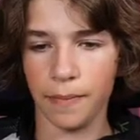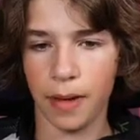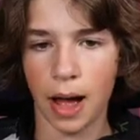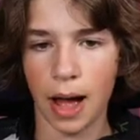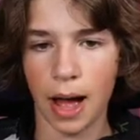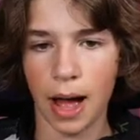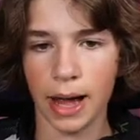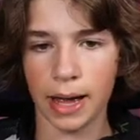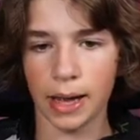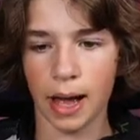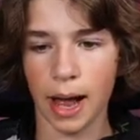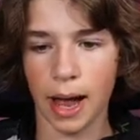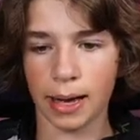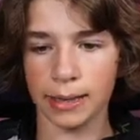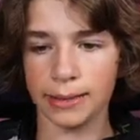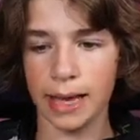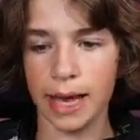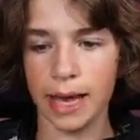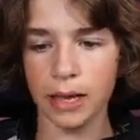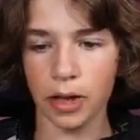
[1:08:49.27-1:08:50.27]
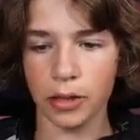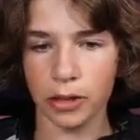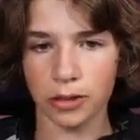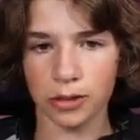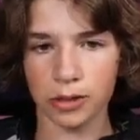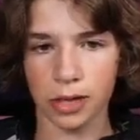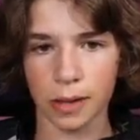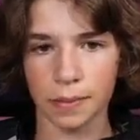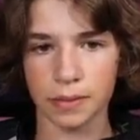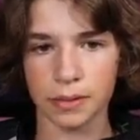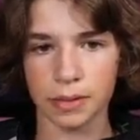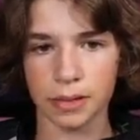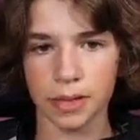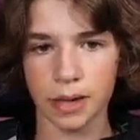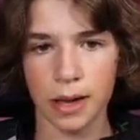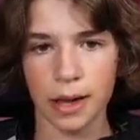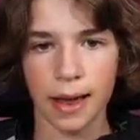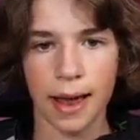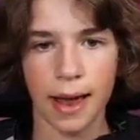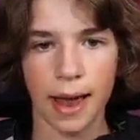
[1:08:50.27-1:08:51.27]
I, I take all those clips
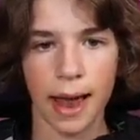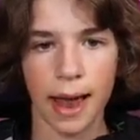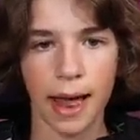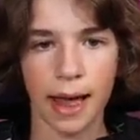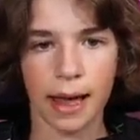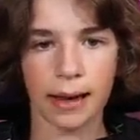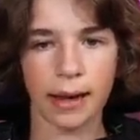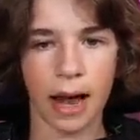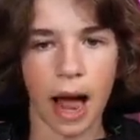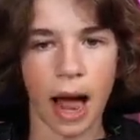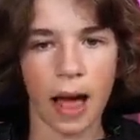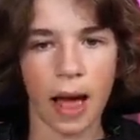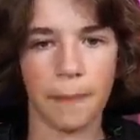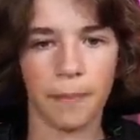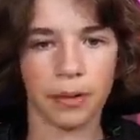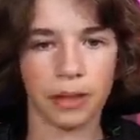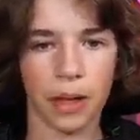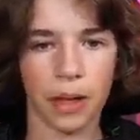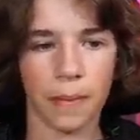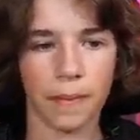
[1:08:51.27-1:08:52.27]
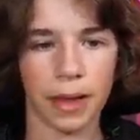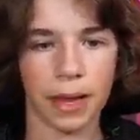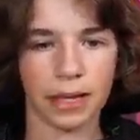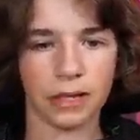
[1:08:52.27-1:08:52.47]
and I put them into